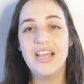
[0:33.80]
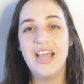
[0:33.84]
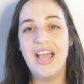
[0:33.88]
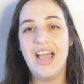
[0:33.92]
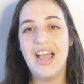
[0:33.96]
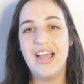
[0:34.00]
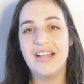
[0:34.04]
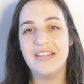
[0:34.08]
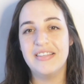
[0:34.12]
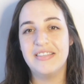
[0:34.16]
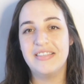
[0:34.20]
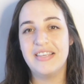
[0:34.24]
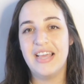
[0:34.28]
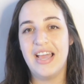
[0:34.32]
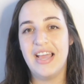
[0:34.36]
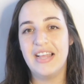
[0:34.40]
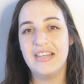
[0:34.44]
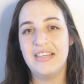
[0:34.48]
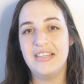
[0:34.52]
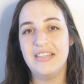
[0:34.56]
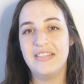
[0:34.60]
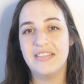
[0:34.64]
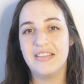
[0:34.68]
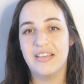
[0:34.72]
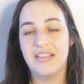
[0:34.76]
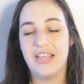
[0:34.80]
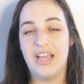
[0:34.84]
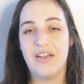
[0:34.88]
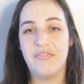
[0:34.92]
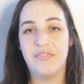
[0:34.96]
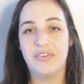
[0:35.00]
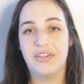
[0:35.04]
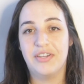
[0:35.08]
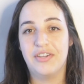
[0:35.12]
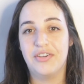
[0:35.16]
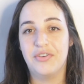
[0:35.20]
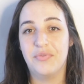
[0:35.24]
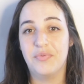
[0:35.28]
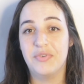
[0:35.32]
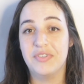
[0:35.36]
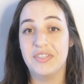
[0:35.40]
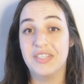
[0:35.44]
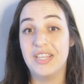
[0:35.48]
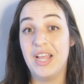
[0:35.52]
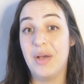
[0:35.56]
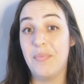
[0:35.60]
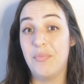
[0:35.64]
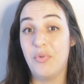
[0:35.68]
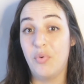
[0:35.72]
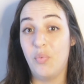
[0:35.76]
And sadly, South Africa was
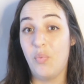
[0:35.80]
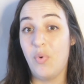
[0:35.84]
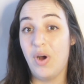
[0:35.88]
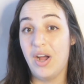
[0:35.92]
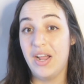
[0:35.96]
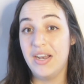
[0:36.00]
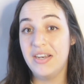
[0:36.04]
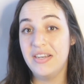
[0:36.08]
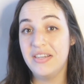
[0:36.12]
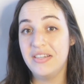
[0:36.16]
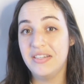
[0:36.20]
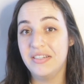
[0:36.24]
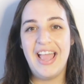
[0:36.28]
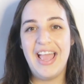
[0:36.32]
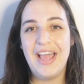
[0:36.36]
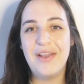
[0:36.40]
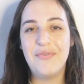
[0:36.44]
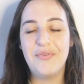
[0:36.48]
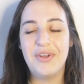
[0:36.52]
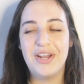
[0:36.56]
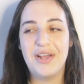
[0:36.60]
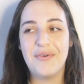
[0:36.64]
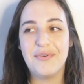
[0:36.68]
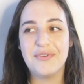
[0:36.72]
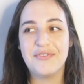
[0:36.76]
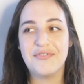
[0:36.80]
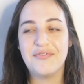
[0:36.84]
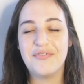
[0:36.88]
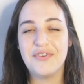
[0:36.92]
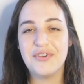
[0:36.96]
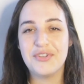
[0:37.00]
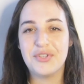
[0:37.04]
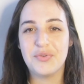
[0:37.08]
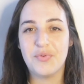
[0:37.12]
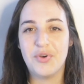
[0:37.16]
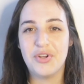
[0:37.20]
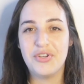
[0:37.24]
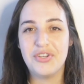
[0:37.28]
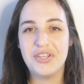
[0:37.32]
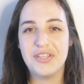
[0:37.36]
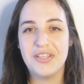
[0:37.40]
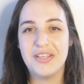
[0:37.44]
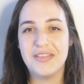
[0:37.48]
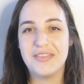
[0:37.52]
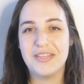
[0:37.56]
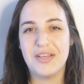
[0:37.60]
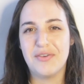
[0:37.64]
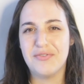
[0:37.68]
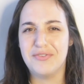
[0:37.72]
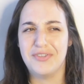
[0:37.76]
number 1. And when I was first watching
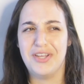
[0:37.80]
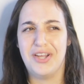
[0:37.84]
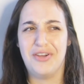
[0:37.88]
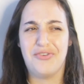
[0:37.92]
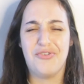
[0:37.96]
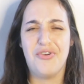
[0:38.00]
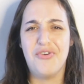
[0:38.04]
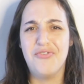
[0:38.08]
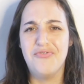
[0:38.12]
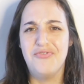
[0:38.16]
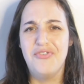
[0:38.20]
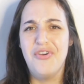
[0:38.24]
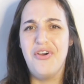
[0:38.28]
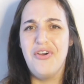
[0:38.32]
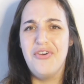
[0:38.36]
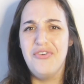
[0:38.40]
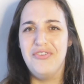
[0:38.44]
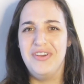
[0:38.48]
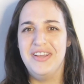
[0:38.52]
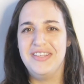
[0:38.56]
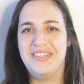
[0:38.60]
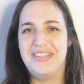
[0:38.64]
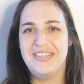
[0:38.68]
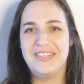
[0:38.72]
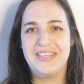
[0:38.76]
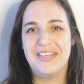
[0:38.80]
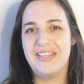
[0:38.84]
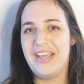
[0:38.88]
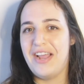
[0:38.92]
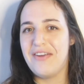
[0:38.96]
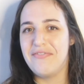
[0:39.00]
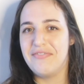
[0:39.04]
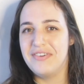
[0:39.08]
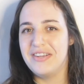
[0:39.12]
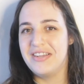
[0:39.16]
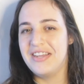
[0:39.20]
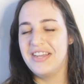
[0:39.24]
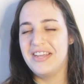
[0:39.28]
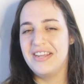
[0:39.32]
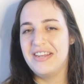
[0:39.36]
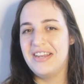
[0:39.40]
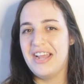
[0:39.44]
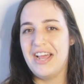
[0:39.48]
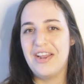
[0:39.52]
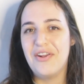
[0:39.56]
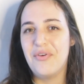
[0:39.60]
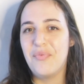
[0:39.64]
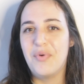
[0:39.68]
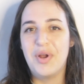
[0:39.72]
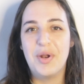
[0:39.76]
this, I was like, oh no, as a South African,
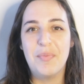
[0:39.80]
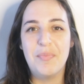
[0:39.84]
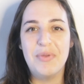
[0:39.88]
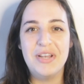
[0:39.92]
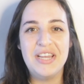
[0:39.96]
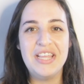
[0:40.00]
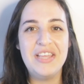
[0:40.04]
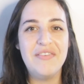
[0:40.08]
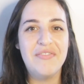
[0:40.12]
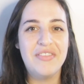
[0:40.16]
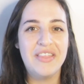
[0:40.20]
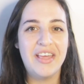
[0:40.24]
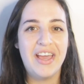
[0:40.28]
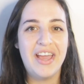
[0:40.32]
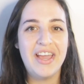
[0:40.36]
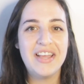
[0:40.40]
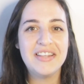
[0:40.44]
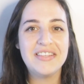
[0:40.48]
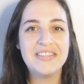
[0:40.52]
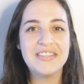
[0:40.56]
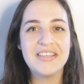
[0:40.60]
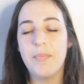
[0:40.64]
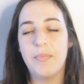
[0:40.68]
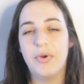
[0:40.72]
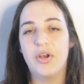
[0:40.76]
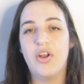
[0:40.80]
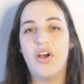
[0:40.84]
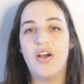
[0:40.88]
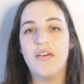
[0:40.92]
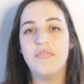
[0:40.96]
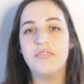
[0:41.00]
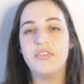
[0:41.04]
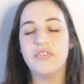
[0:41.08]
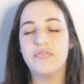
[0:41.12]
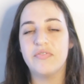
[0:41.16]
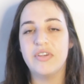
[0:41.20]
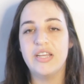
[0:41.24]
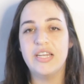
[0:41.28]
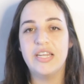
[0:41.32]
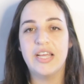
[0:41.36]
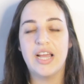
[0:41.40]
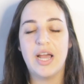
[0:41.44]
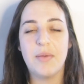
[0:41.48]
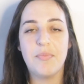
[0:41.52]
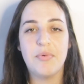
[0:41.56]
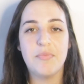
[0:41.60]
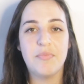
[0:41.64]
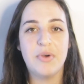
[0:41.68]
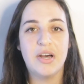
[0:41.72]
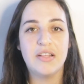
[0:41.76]
I don't want to believe that. But after reading
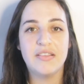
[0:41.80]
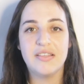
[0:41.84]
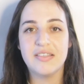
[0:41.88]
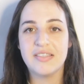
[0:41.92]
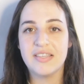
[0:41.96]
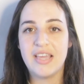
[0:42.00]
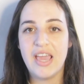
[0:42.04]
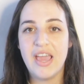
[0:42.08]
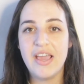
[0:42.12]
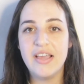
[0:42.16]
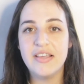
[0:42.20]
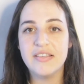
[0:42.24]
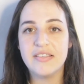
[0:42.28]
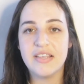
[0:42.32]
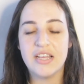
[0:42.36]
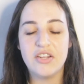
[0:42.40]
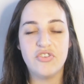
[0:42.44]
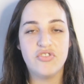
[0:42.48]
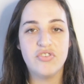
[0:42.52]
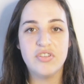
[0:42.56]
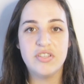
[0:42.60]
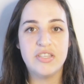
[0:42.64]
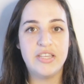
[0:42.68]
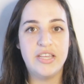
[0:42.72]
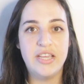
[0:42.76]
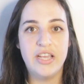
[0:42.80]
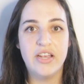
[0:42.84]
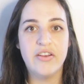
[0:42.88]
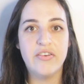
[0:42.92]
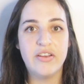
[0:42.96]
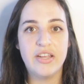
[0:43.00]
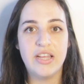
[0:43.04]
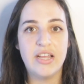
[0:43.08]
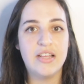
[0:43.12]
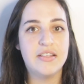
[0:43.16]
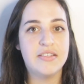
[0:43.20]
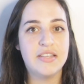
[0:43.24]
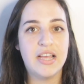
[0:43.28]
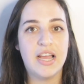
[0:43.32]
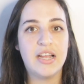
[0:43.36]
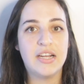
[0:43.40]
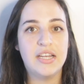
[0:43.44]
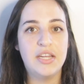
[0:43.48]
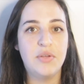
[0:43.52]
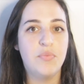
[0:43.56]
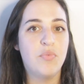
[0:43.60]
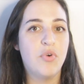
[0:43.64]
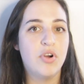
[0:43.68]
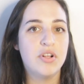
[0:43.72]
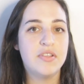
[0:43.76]
up about this case and just hearing
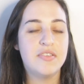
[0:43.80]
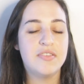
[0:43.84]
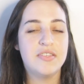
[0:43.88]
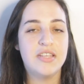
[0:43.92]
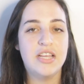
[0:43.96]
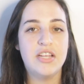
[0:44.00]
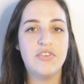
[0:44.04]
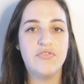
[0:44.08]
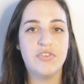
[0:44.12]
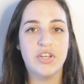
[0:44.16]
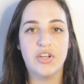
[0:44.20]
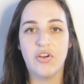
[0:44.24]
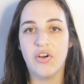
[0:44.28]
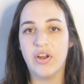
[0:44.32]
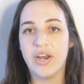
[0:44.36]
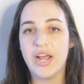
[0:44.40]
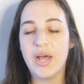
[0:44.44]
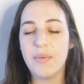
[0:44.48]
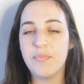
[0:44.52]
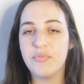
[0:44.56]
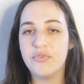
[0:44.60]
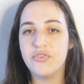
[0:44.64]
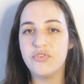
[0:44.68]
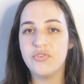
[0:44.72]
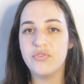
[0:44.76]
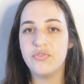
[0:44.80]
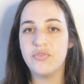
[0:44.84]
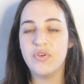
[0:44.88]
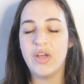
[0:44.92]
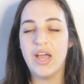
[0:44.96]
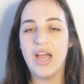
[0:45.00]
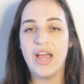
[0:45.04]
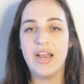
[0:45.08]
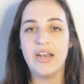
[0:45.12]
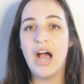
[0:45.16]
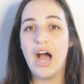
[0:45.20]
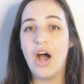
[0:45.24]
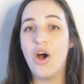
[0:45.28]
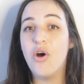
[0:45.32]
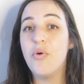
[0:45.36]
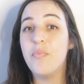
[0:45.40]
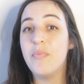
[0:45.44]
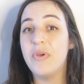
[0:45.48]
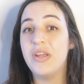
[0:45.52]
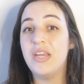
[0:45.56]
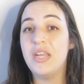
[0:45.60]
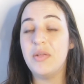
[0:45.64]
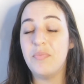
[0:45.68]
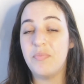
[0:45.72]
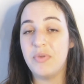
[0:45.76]
exactly what Cedric got up to and how
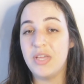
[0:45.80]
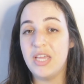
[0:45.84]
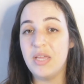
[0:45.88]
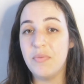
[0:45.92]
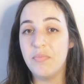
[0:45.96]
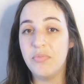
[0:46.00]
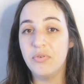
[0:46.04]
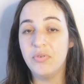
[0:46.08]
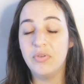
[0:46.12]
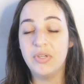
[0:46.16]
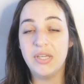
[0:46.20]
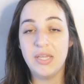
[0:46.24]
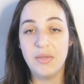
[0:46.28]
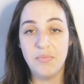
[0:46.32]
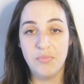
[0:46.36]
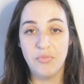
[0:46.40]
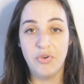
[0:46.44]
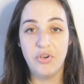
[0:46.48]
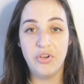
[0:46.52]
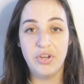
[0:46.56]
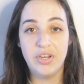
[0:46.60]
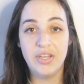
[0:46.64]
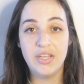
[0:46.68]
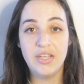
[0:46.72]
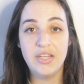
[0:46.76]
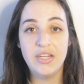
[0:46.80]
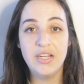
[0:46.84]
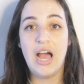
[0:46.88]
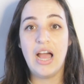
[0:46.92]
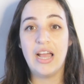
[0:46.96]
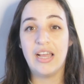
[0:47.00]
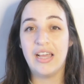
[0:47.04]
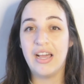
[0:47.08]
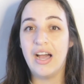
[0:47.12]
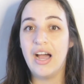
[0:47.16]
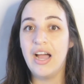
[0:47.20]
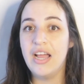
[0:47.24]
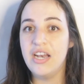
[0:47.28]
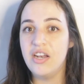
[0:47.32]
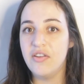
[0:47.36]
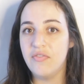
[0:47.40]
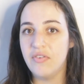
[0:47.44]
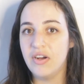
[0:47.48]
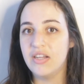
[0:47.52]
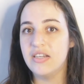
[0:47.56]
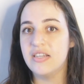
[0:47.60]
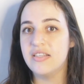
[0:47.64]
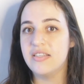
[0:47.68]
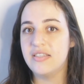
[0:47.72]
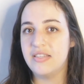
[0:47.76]
many people he murdered, I kind of
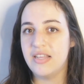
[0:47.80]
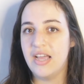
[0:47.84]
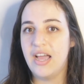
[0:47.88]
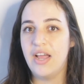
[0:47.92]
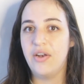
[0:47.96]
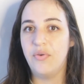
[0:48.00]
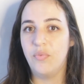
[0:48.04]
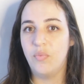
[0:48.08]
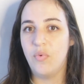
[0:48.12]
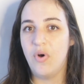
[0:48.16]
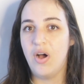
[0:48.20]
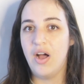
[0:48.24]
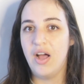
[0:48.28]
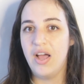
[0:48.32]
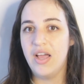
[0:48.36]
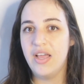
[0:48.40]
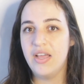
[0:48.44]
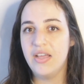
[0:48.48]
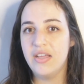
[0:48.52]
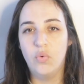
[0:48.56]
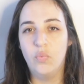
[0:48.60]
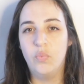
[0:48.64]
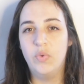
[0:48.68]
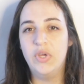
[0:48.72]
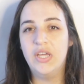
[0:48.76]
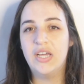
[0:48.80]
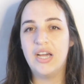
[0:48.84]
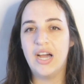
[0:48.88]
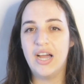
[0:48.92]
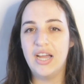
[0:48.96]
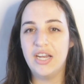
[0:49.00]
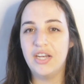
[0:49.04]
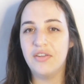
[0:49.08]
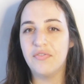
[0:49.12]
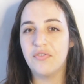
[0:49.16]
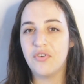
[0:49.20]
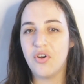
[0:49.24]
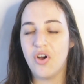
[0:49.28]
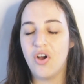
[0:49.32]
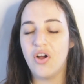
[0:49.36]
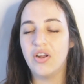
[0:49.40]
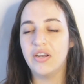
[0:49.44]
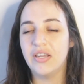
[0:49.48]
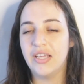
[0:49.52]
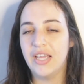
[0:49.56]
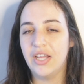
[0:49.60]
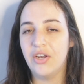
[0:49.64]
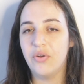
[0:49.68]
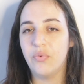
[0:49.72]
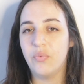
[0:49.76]
understand why. We kind of
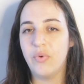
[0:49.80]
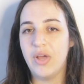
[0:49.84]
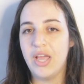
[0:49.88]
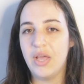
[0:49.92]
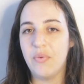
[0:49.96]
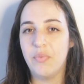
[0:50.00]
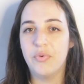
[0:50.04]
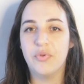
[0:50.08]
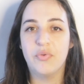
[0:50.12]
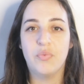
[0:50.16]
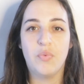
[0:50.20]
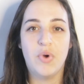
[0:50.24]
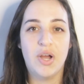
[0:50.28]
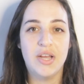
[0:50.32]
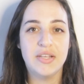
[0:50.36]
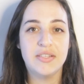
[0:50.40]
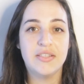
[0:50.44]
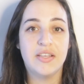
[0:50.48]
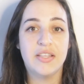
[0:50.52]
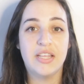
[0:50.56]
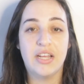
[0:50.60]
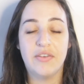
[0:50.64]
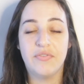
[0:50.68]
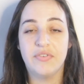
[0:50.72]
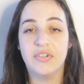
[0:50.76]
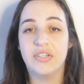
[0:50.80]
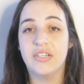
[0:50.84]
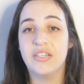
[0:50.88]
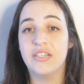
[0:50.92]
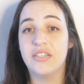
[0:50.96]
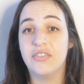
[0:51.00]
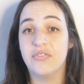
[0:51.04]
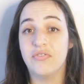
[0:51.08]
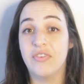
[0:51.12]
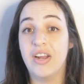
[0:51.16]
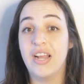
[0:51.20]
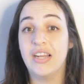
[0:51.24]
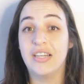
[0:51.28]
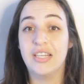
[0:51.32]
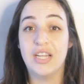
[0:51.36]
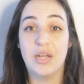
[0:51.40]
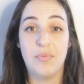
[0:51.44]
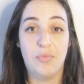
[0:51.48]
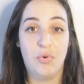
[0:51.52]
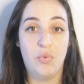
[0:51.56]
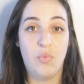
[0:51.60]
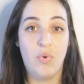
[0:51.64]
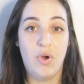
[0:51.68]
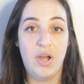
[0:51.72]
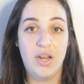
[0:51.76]
can't get away with why South Africa is ranked
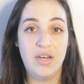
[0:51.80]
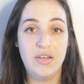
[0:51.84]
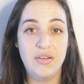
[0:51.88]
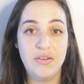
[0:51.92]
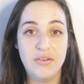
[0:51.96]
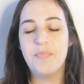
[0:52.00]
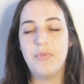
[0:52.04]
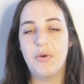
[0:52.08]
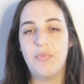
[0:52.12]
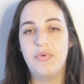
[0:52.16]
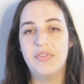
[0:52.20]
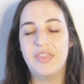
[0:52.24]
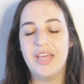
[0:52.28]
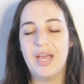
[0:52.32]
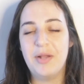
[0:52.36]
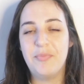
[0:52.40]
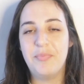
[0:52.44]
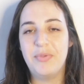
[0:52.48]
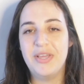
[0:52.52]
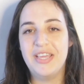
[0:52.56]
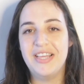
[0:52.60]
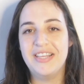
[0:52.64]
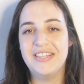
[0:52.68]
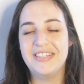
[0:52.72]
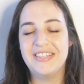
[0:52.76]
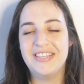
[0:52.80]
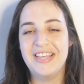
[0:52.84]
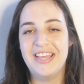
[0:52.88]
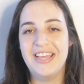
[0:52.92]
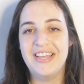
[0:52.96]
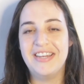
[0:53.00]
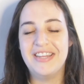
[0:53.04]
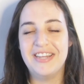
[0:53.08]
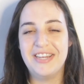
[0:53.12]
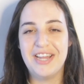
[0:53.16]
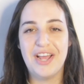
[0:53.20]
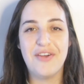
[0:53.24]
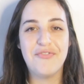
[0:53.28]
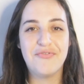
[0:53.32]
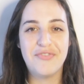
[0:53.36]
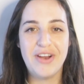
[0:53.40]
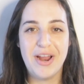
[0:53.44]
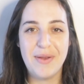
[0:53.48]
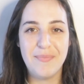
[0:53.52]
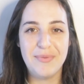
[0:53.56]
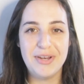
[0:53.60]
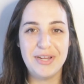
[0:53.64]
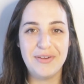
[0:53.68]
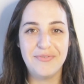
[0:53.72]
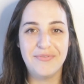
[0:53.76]
number 1. But with that being said, enough
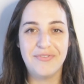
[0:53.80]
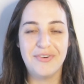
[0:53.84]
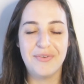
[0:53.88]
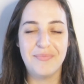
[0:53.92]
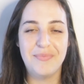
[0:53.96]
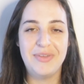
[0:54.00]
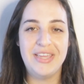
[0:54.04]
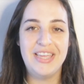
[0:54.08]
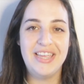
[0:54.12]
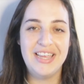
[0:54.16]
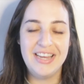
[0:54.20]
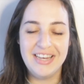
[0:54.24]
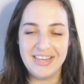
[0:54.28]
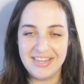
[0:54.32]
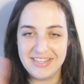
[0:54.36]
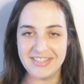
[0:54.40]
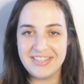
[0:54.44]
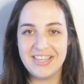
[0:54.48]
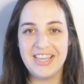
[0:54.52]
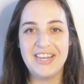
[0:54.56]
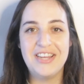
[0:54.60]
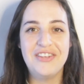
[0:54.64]
rambling from me, let's get